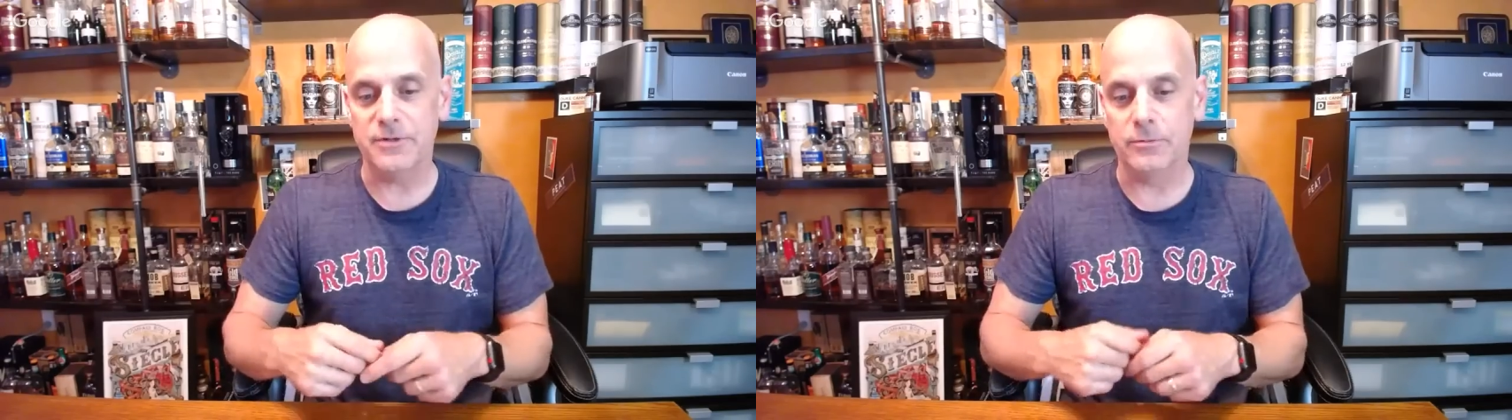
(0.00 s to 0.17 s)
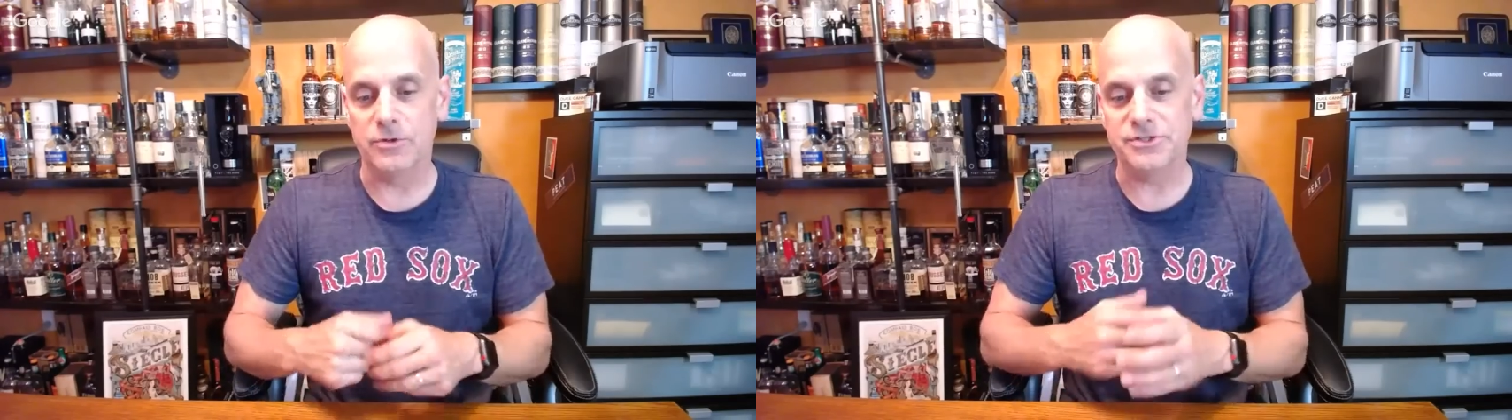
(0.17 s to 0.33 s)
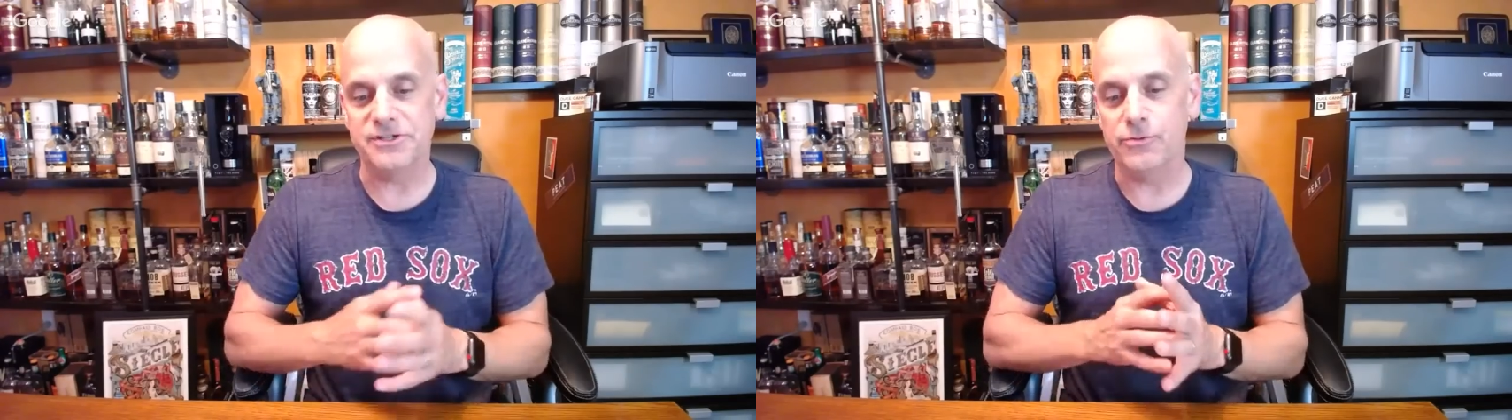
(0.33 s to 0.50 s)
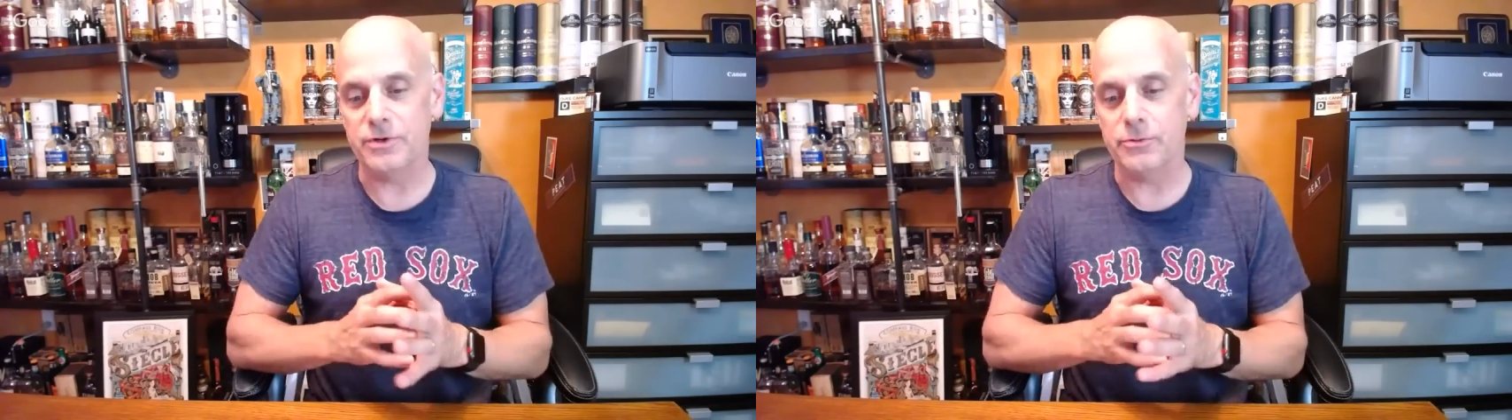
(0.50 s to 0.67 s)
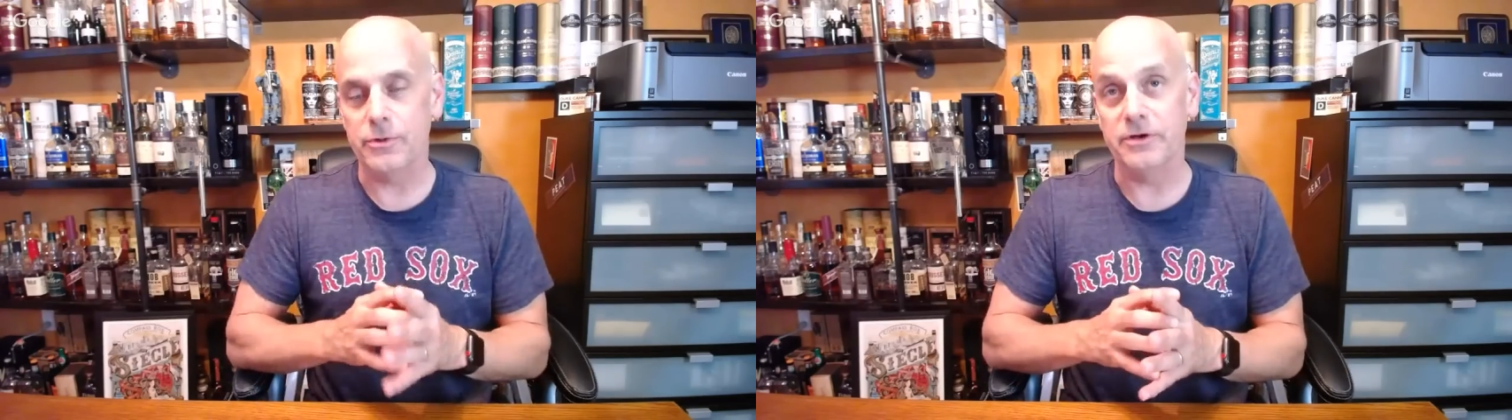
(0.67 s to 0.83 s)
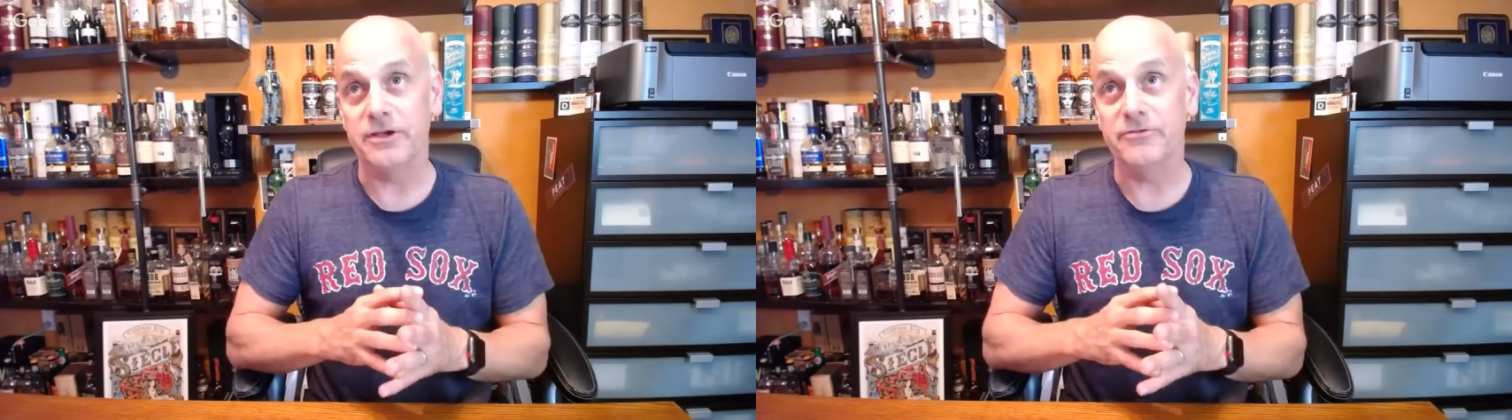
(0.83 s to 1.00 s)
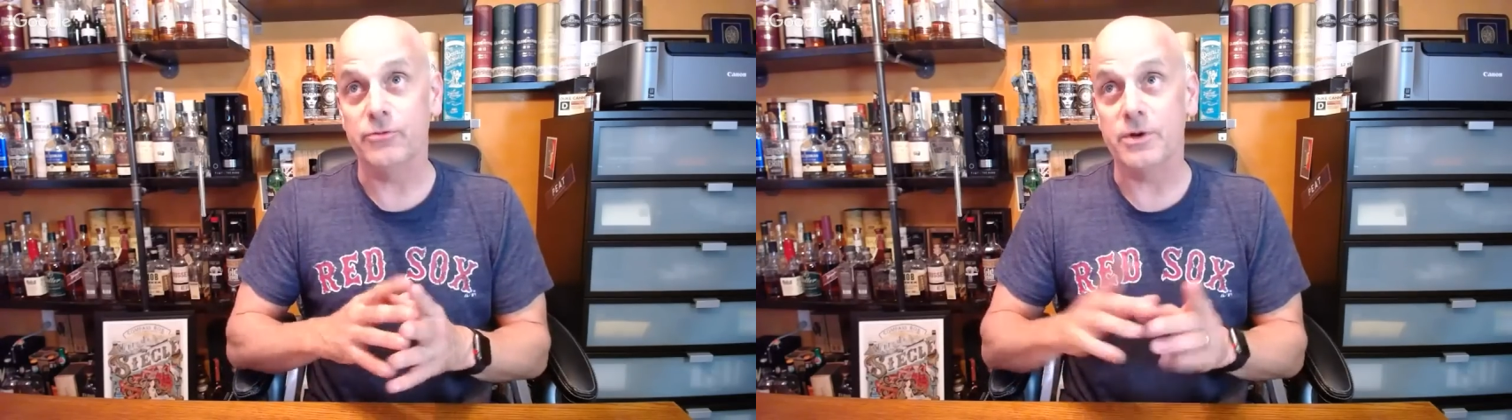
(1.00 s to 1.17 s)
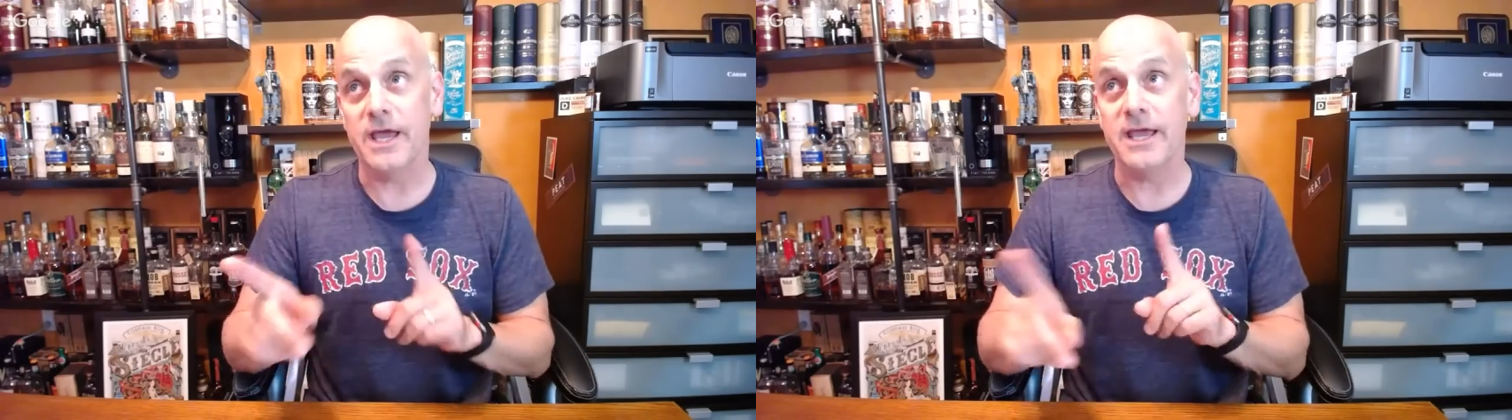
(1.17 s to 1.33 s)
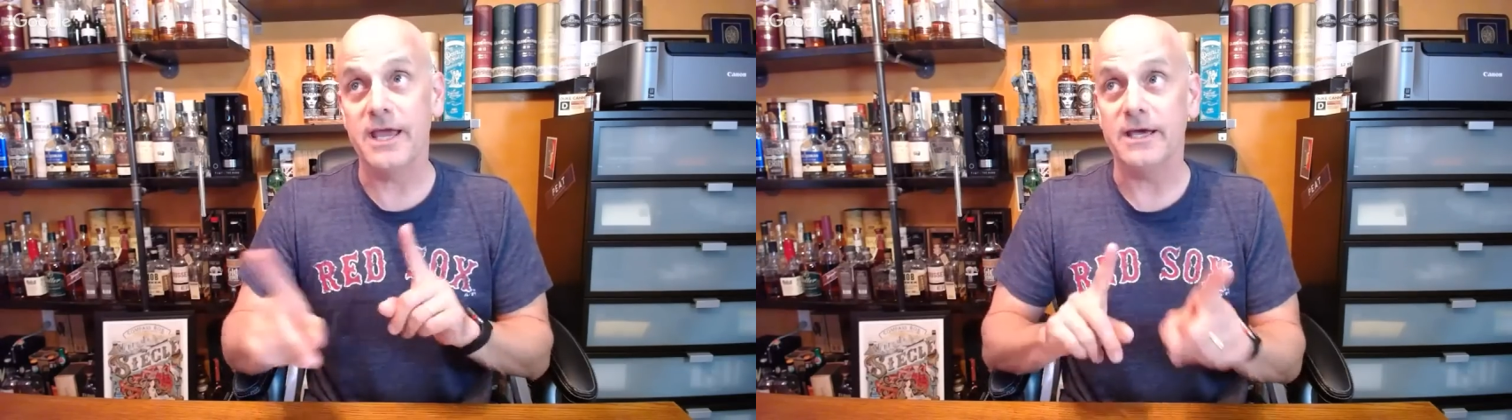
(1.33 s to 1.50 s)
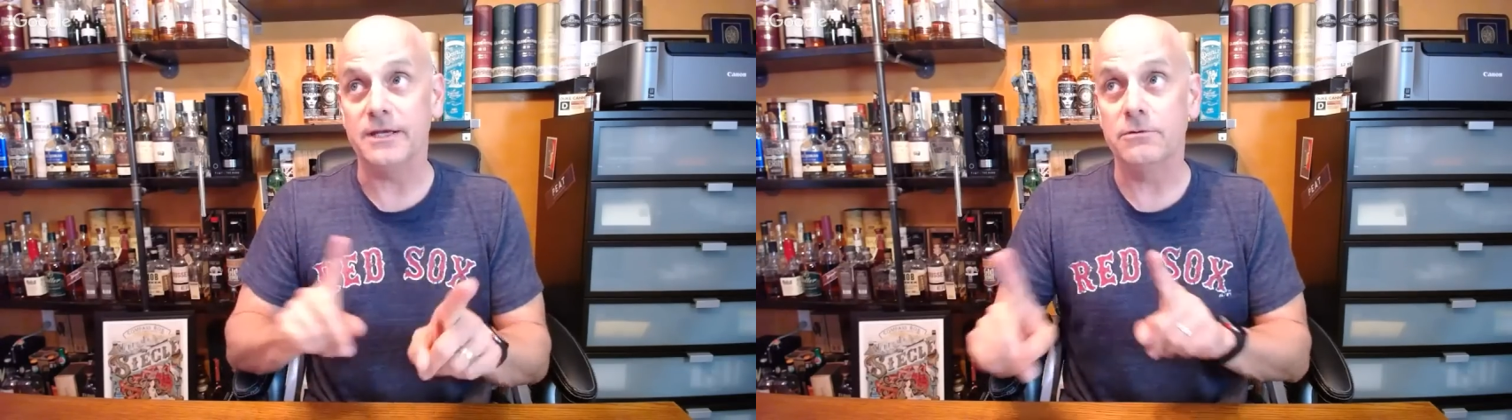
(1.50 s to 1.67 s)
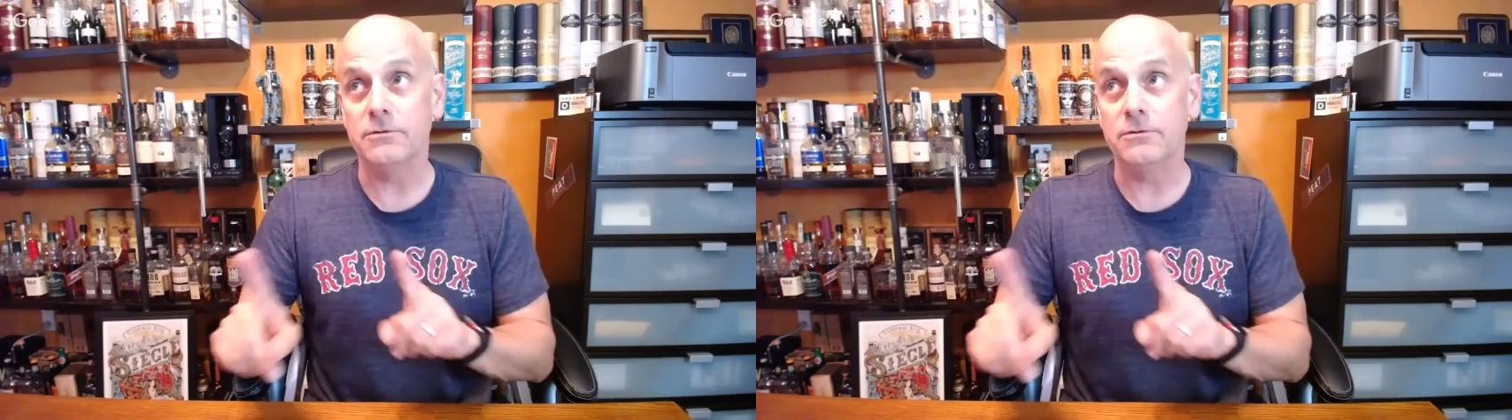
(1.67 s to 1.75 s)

numbers if we if we can.